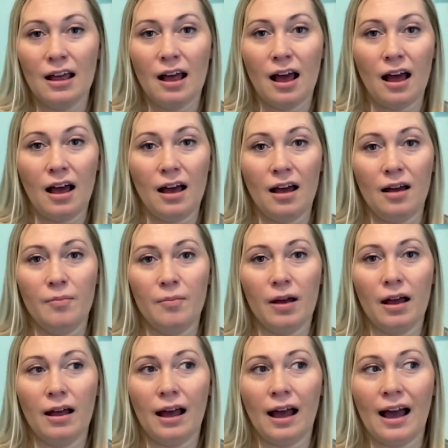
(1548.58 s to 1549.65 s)

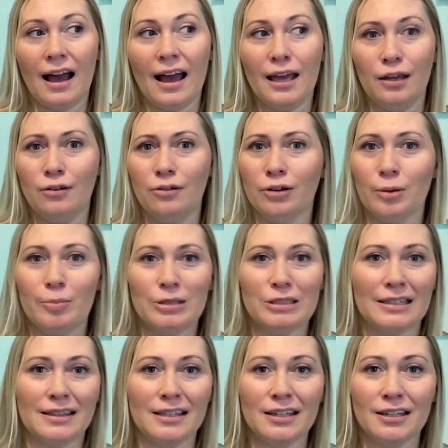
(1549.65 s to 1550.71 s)
I grew up as a
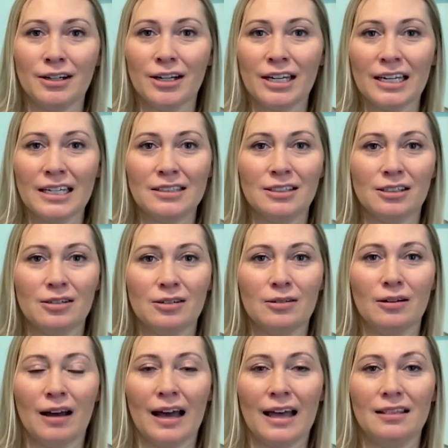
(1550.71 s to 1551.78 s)
theater kid,
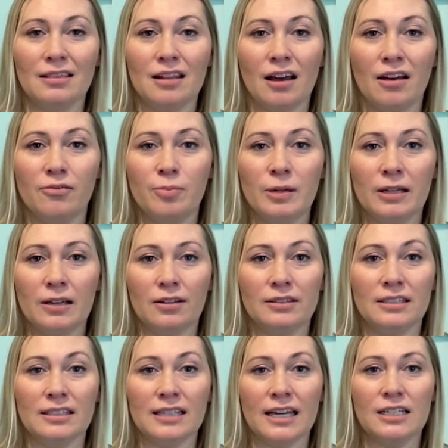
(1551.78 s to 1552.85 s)
so I love being on
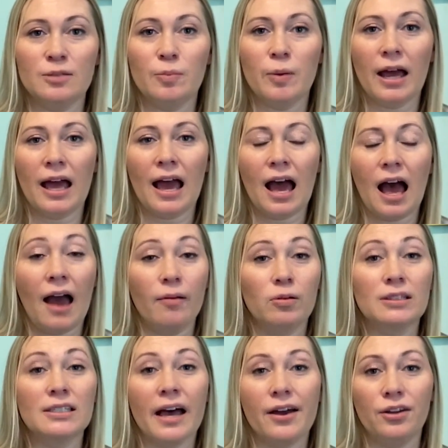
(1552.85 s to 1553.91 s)
stage, but I will
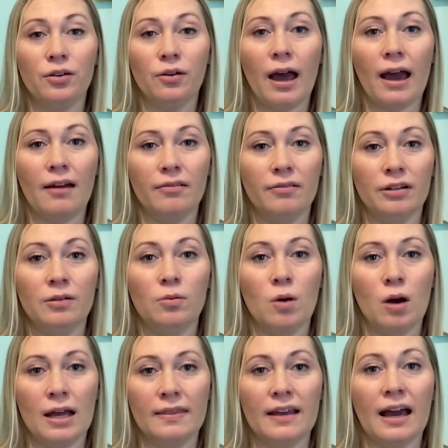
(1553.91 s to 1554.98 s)
tell you,
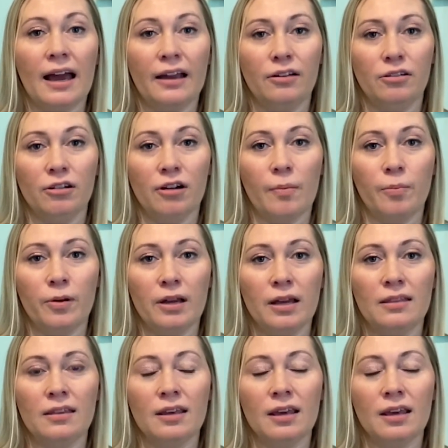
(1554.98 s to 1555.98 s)
everyone that I grew up with,